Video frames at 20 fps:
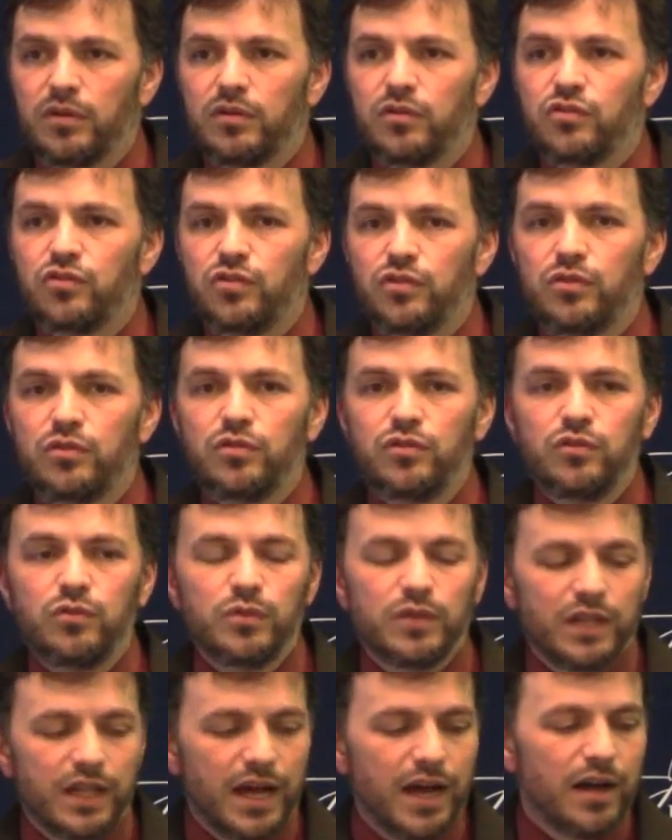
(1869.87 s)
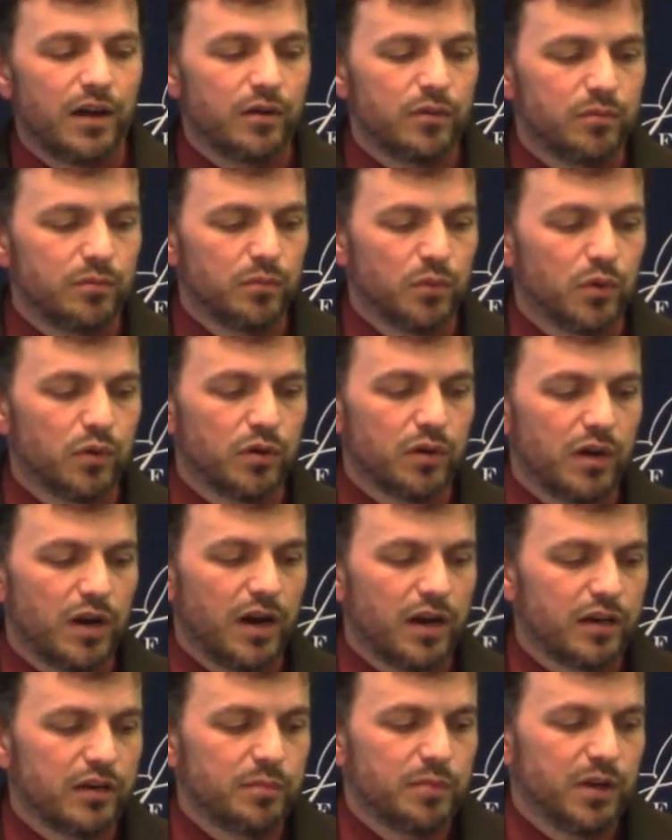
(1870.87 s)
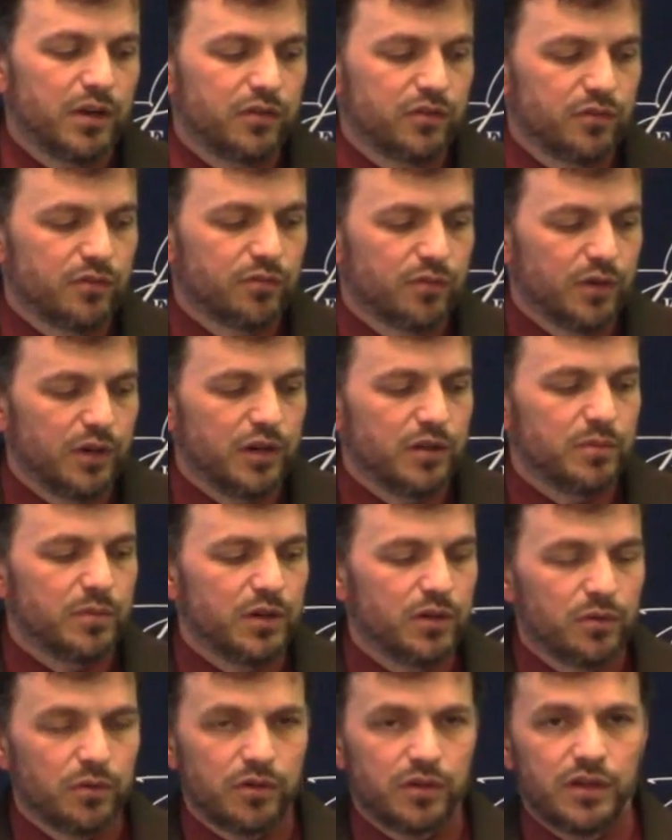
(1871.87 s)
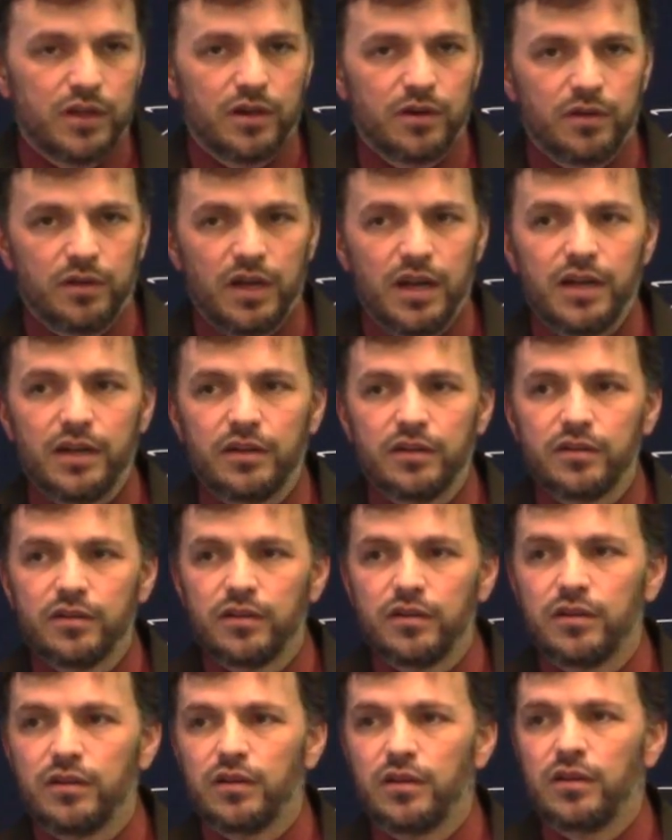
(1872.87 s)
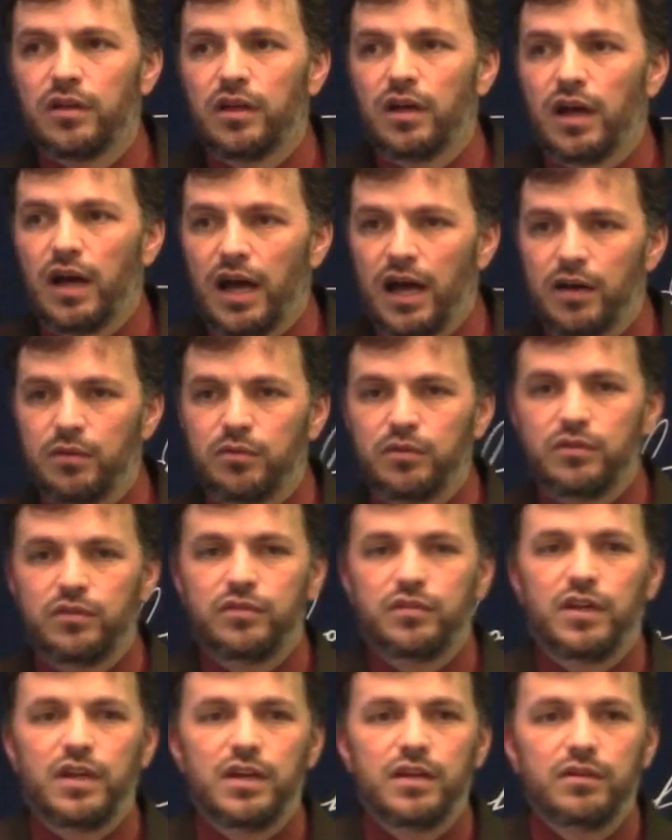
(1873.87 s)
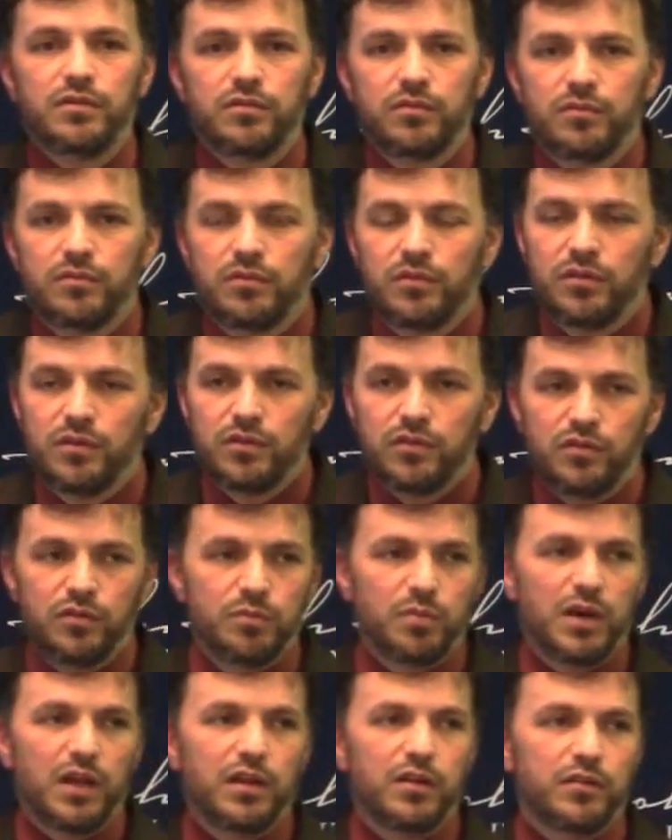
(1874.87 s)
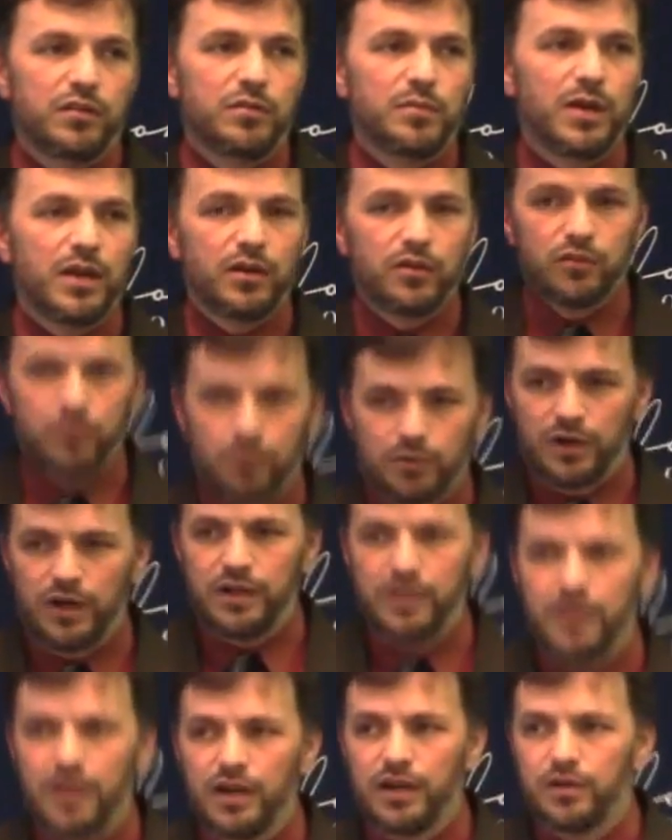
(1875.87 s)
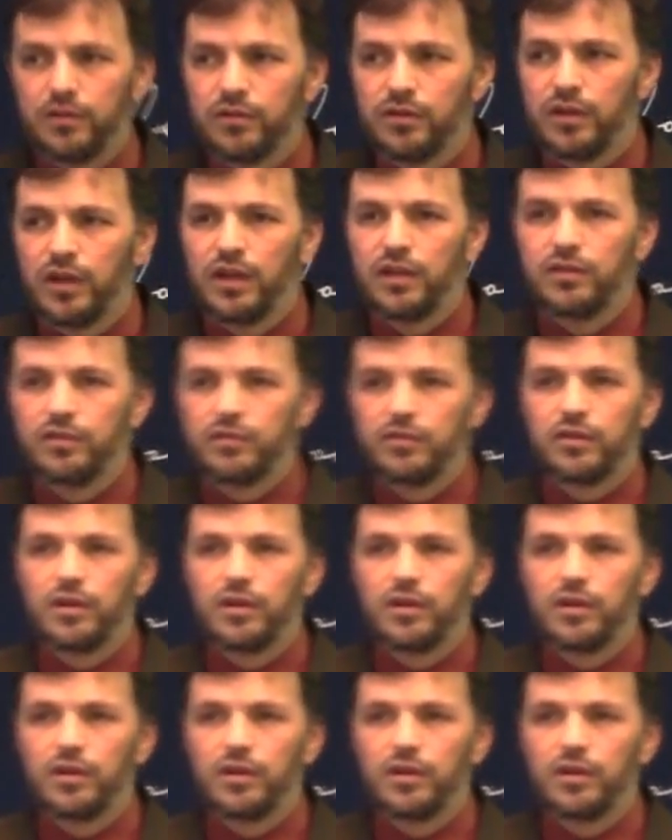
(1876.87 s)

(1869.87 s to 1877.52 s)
choose to allow more occupational freedom in North Carolina. I would say to policymakers right now, as